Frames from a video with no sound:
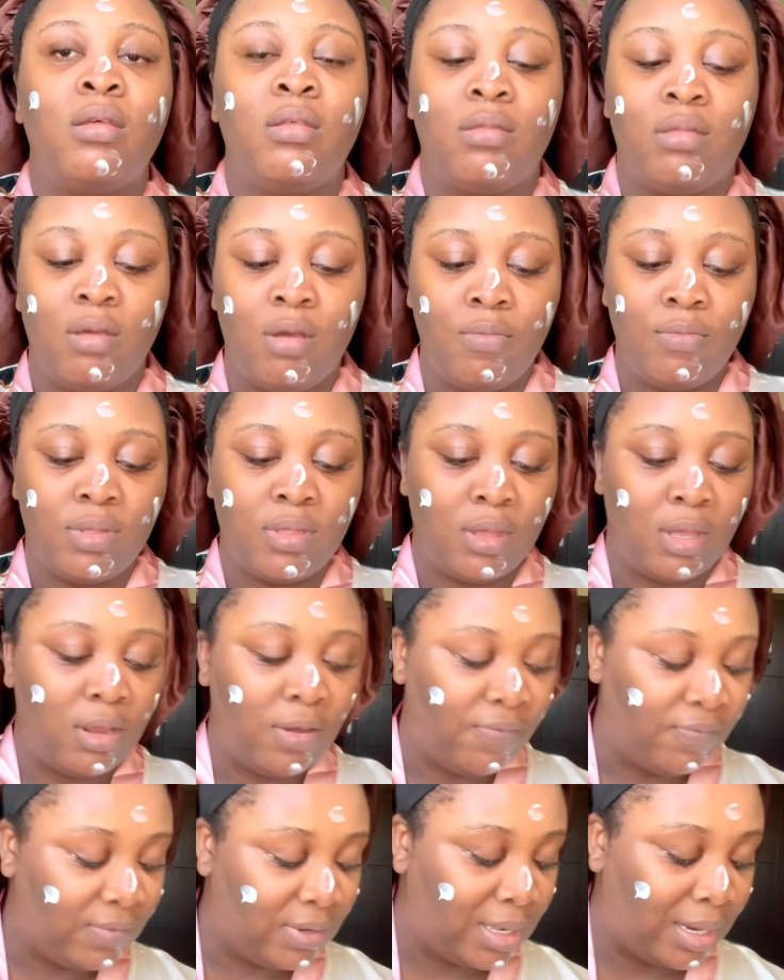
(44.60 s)
some sort
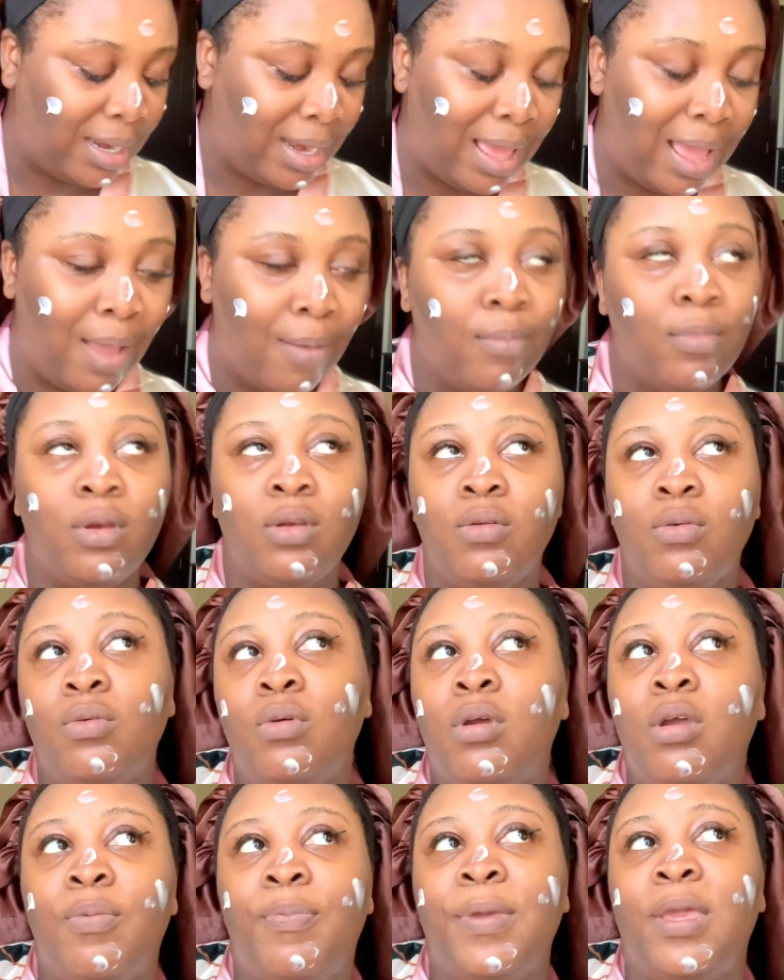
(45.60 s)
of glam
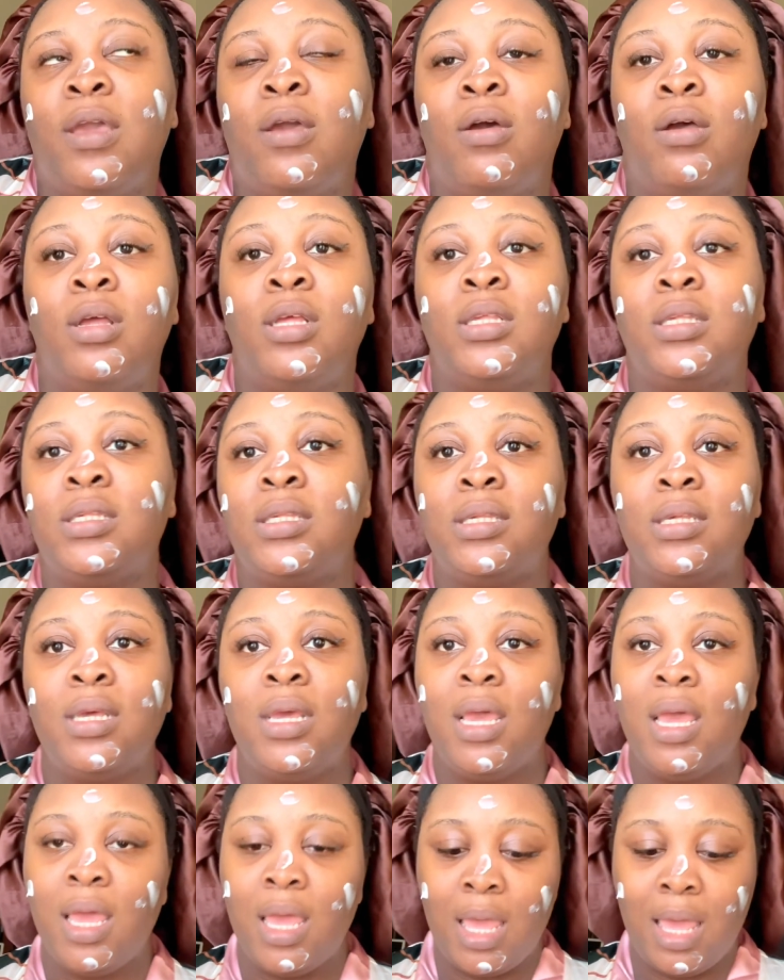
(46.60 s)
look because
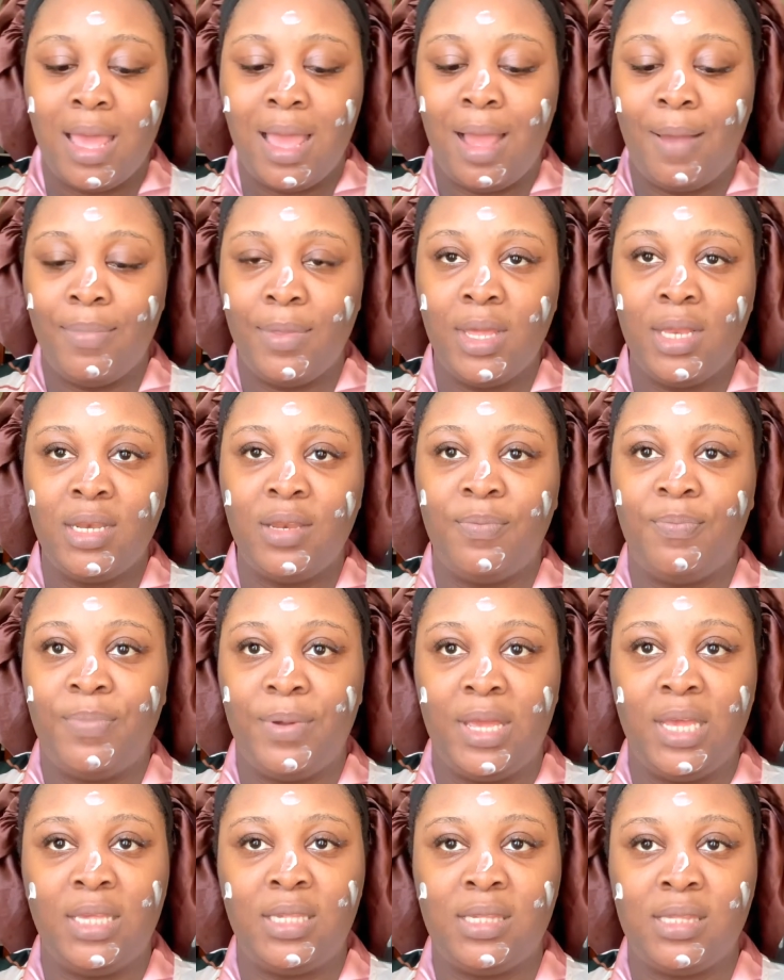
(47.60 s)
I'm not the
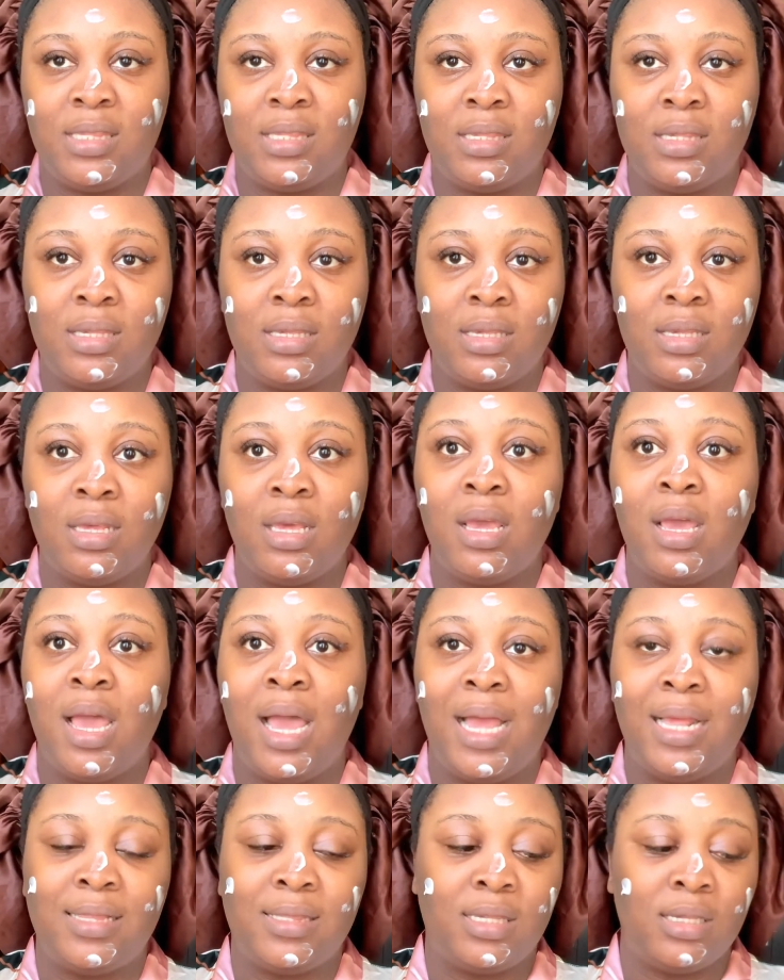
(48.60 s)
best
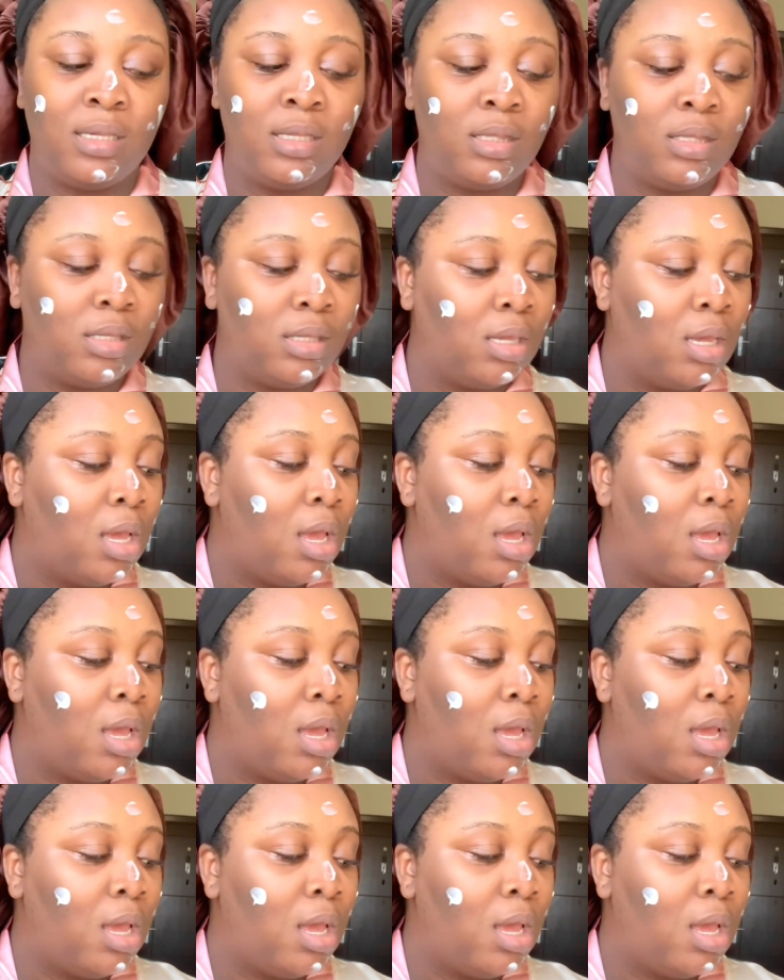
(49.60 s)
at it.